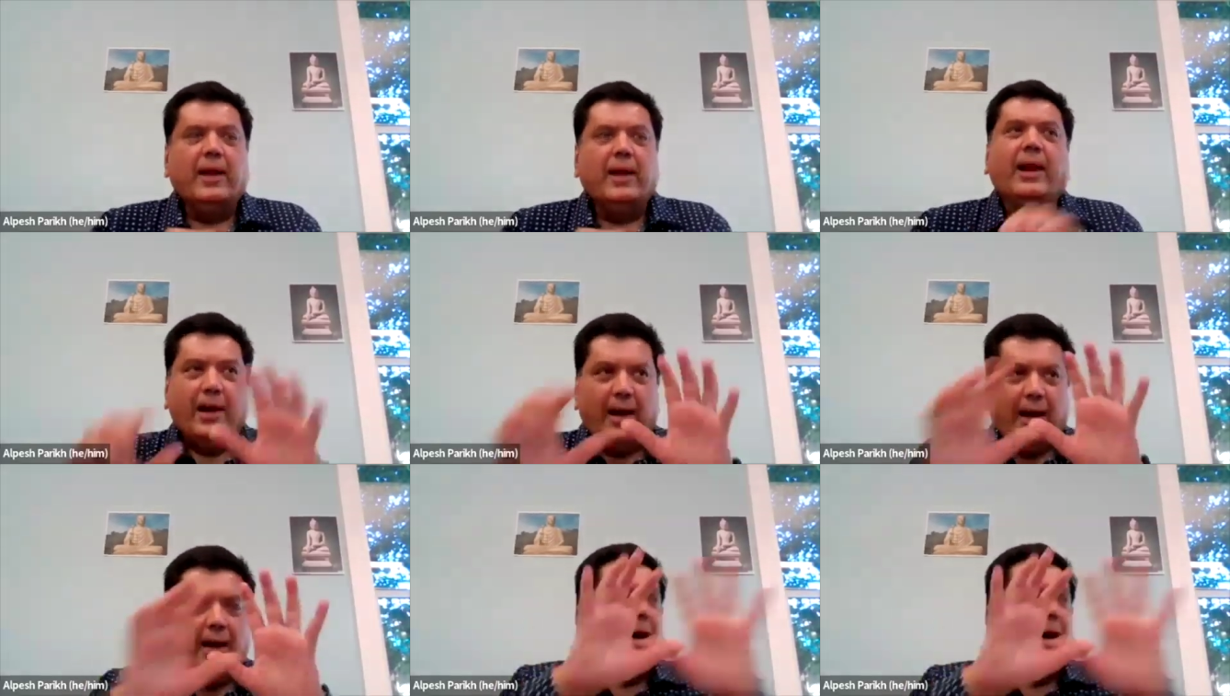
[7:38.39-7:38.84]

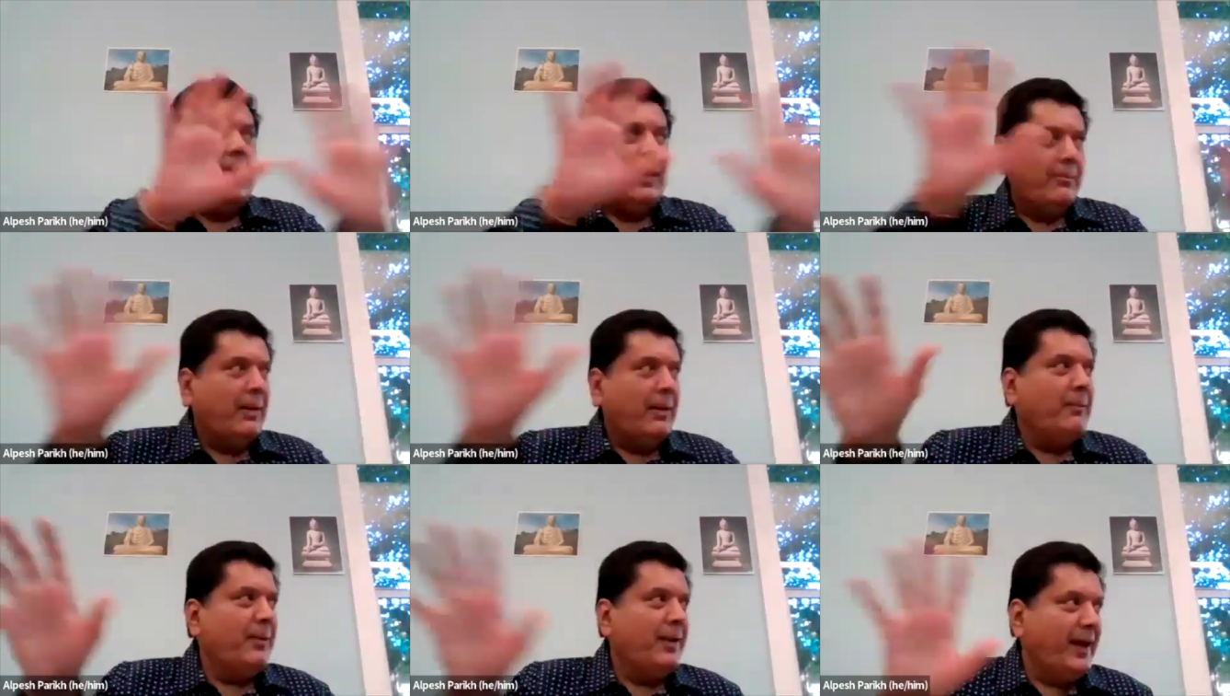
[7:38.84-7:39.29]
and
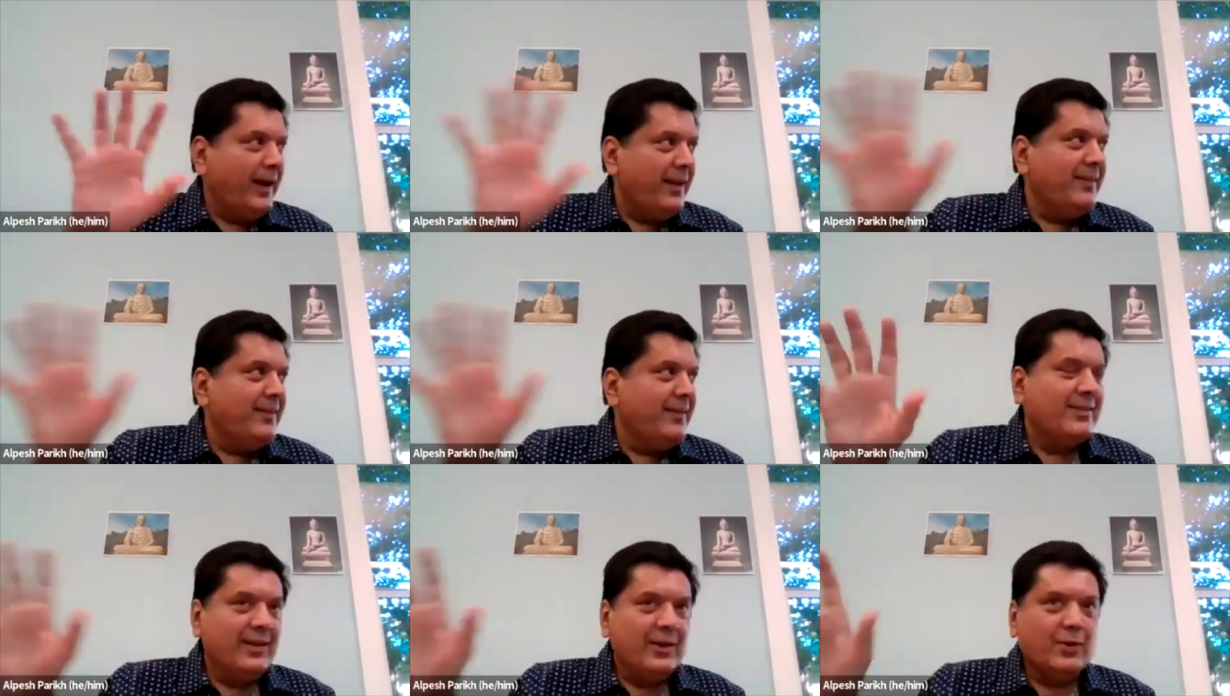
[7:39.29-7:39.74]
I might be
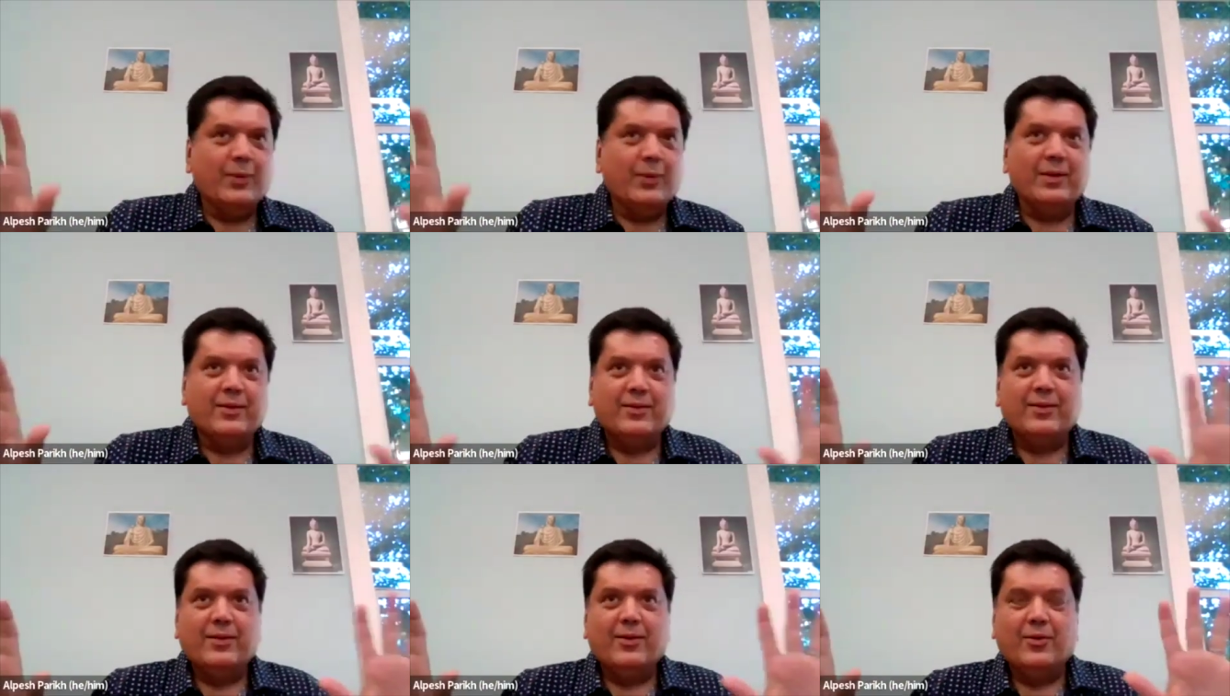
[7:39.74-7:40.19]
getting the
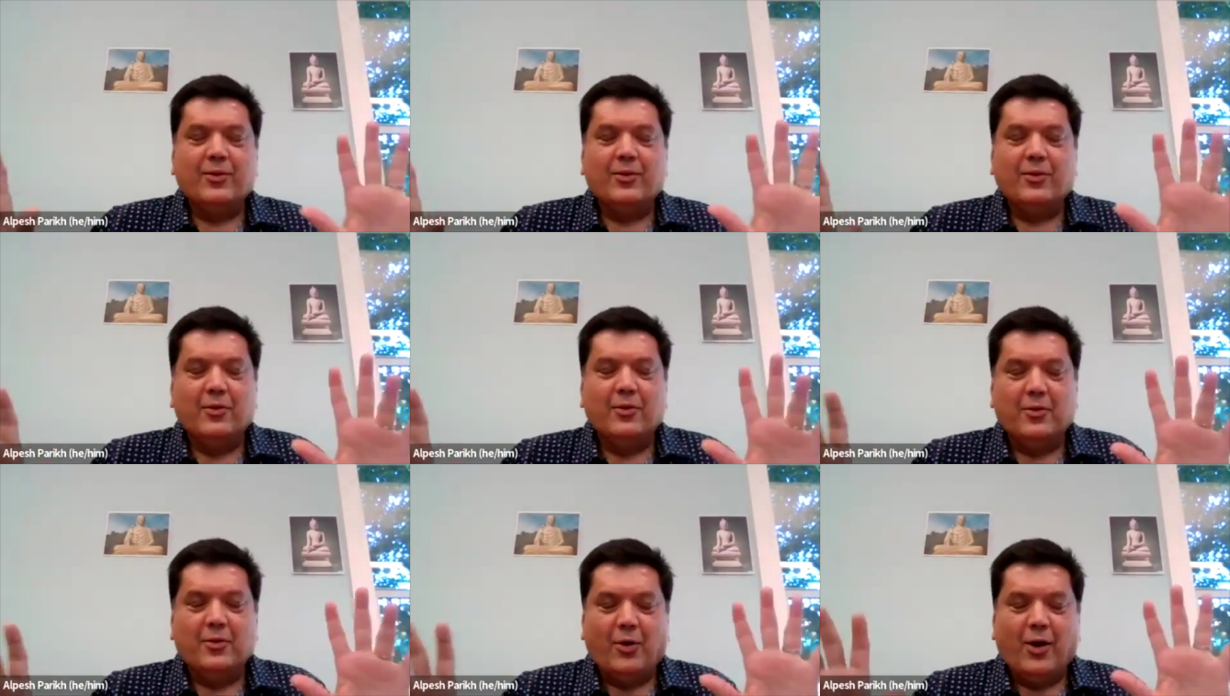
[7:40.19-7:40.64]
sequence
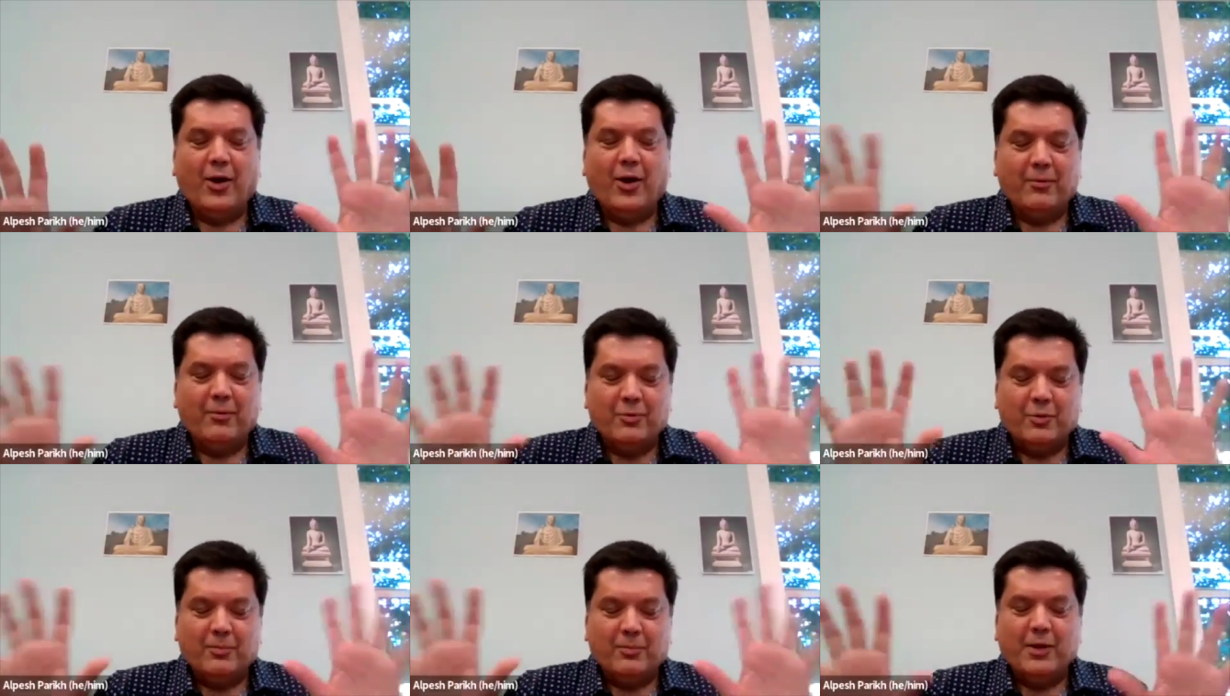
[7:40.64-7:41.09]

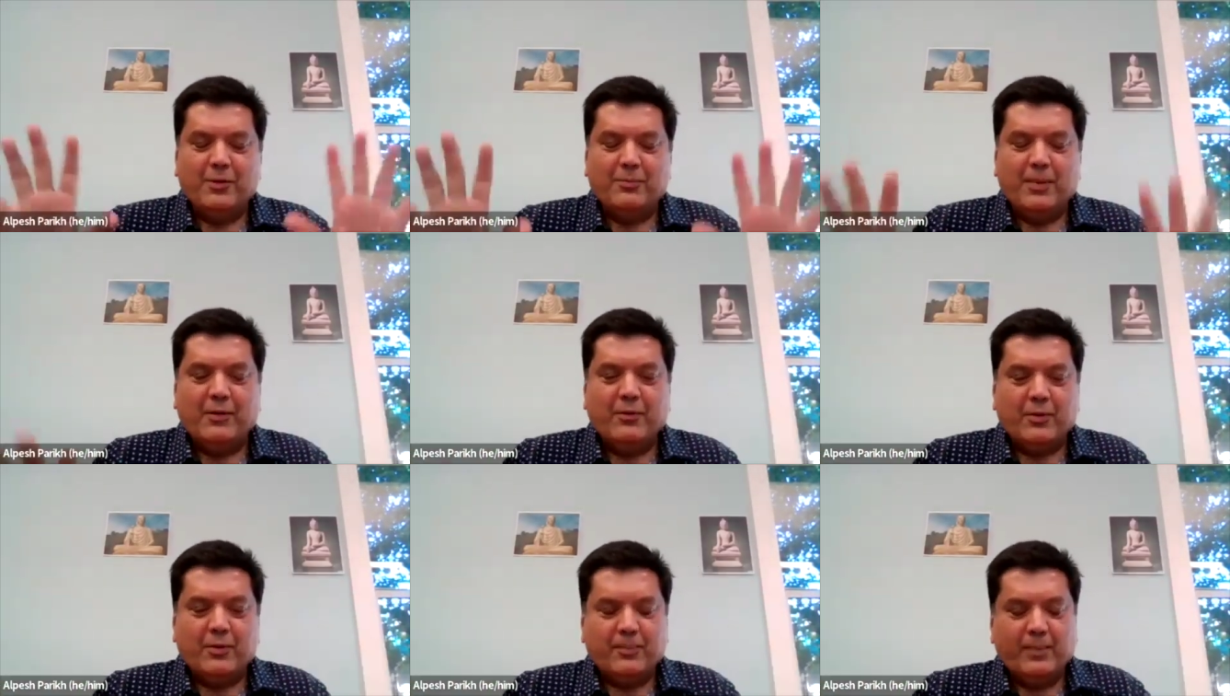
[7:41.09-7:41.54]
wrong, so
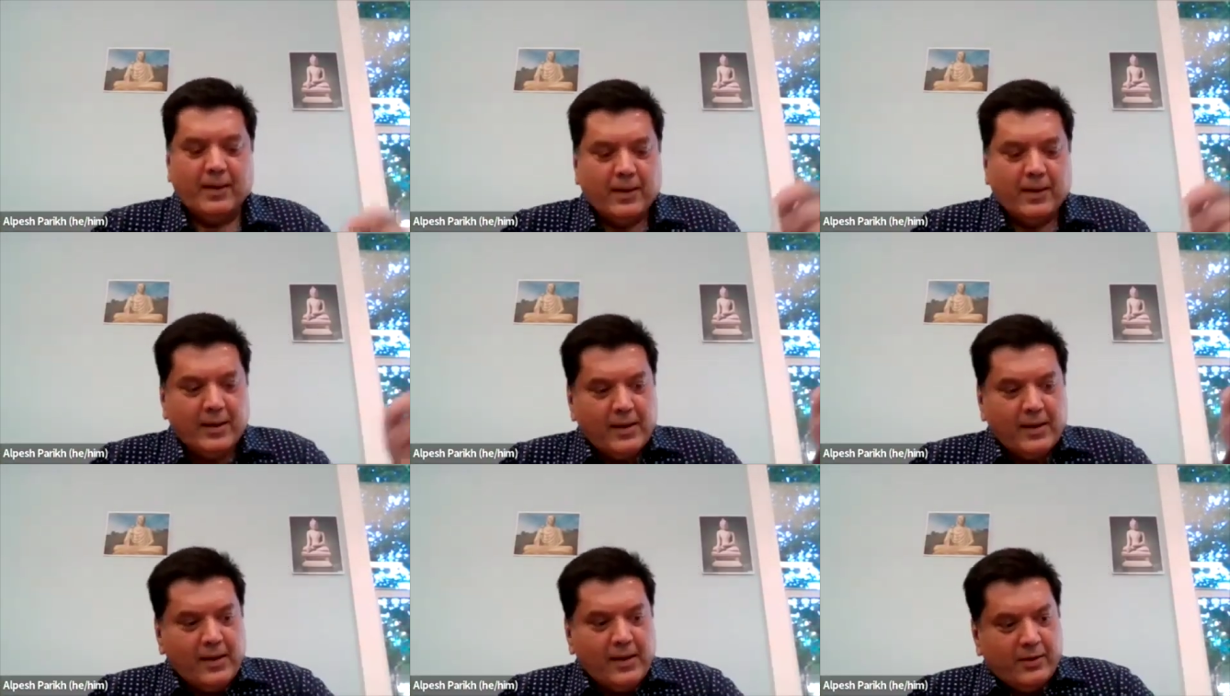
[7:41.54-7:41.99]
please bear with
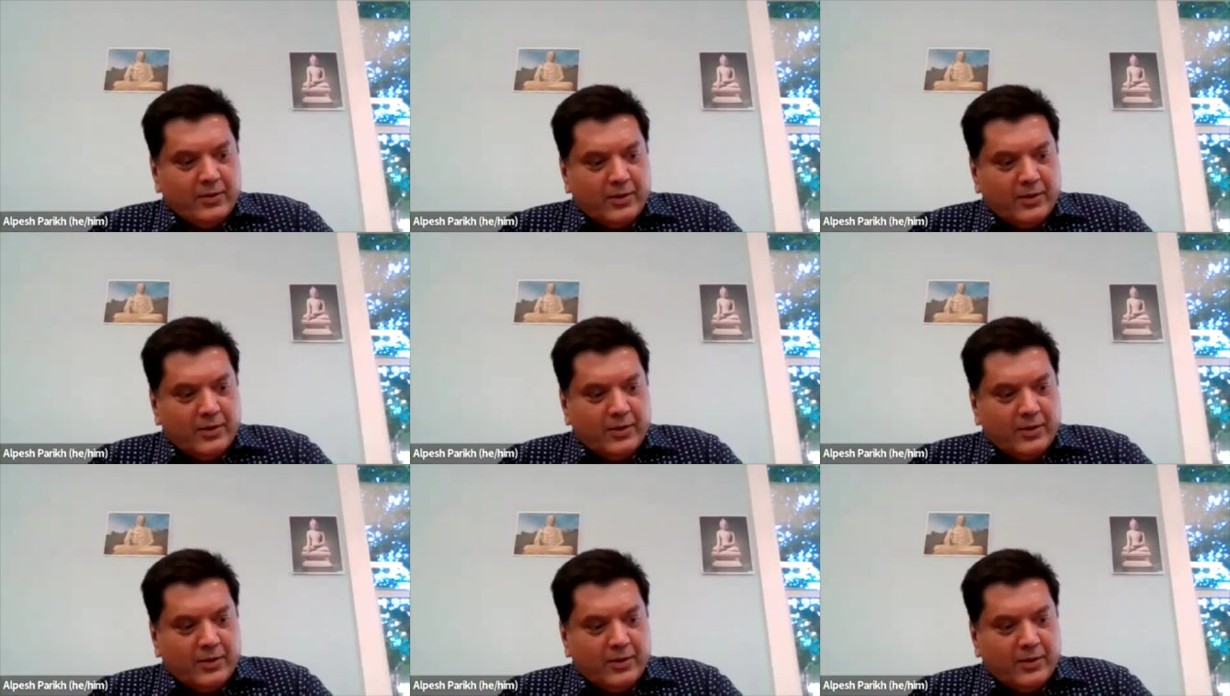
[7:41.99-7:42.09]
me.